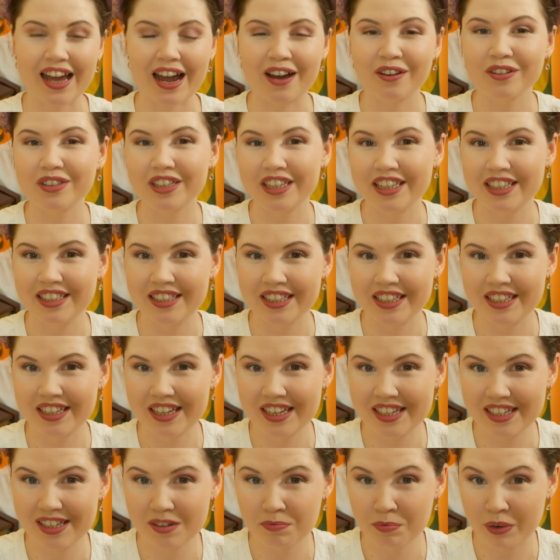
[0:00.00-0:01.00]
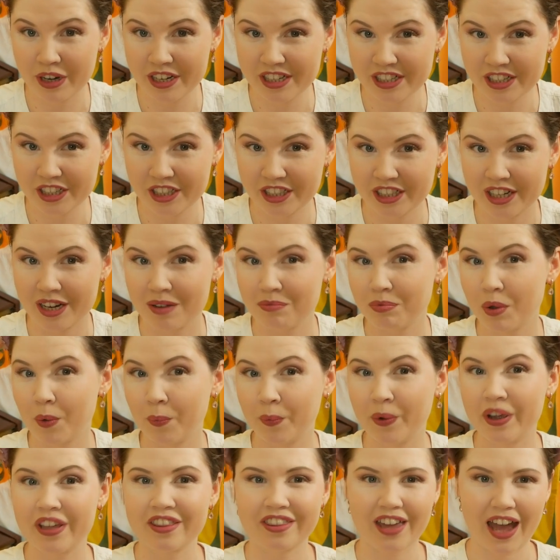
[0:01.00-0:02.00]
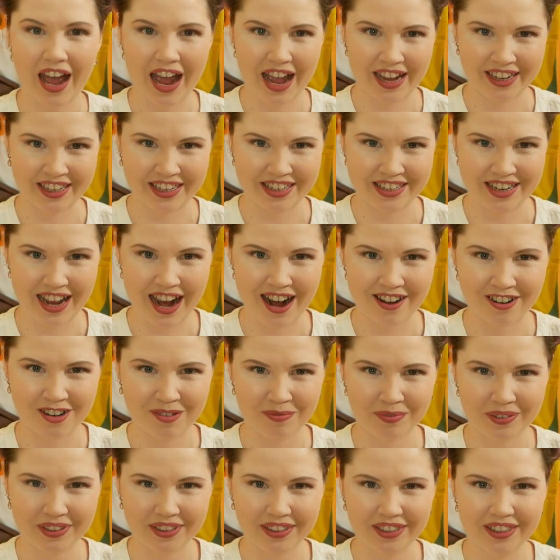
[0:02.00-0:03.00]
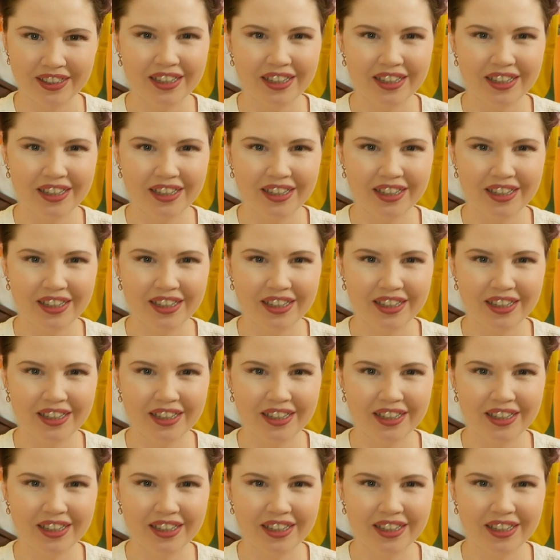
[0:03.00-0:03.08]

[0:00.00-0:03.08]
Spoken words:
out he did his apprenticeship with Aggie Tarrup.